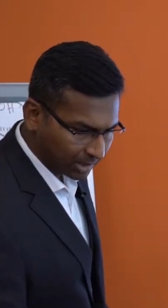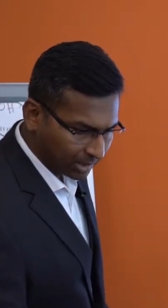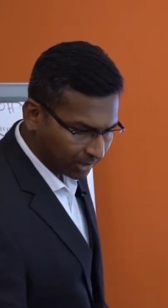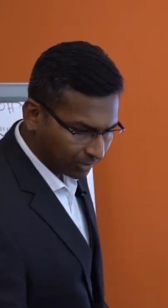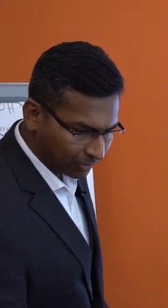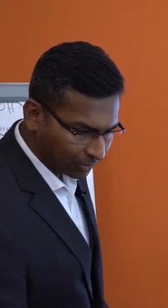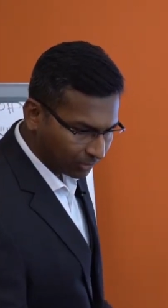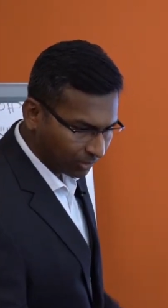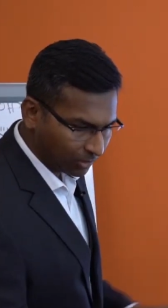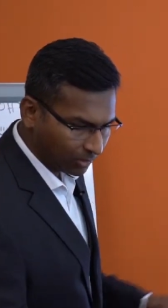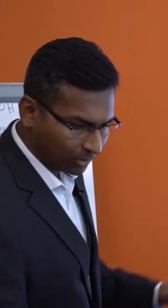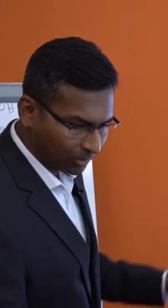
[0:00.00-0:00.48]

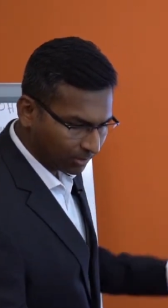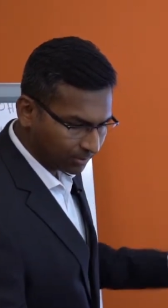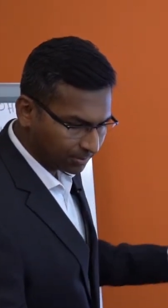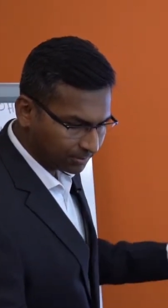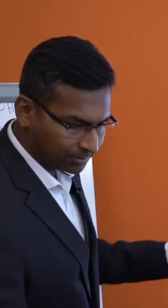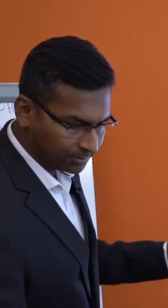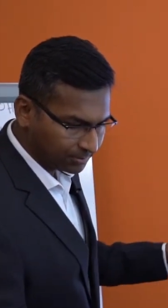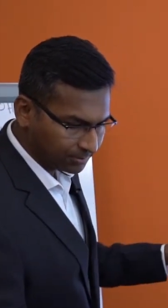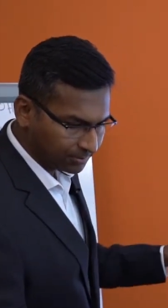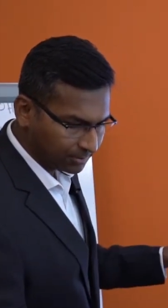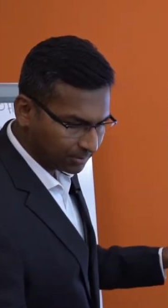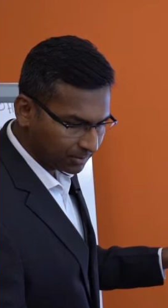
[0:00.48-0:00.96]
So
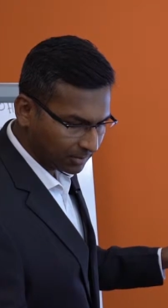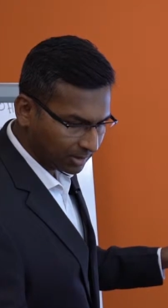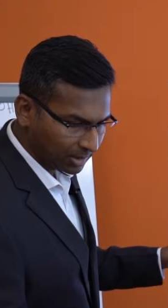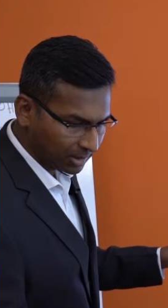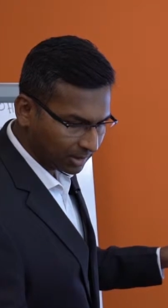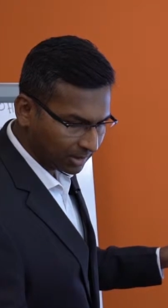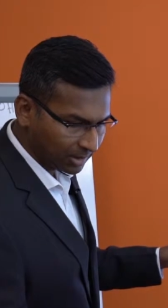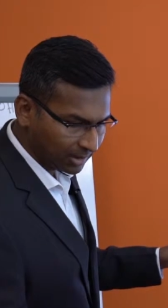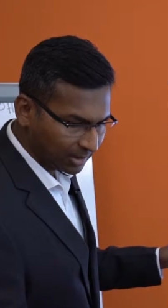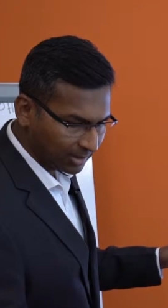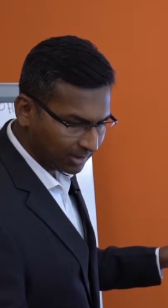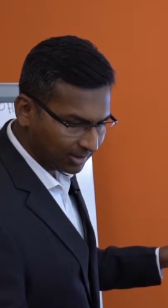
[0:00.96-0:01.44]

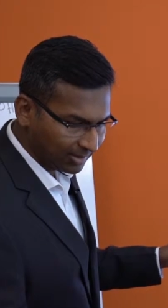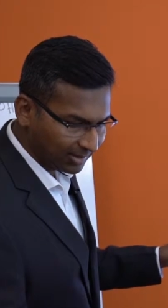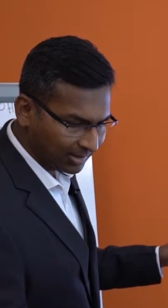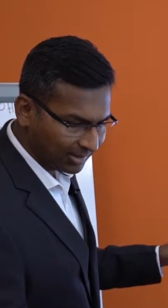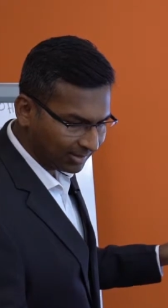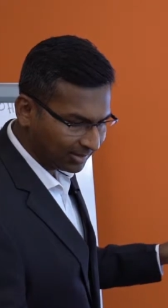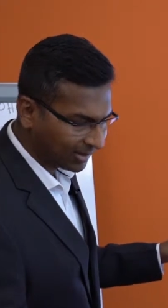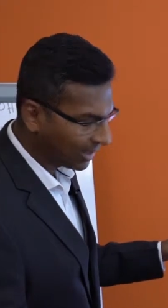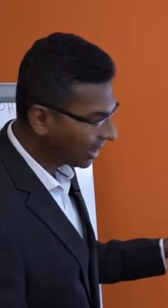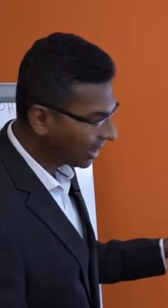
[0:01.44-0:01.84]
this is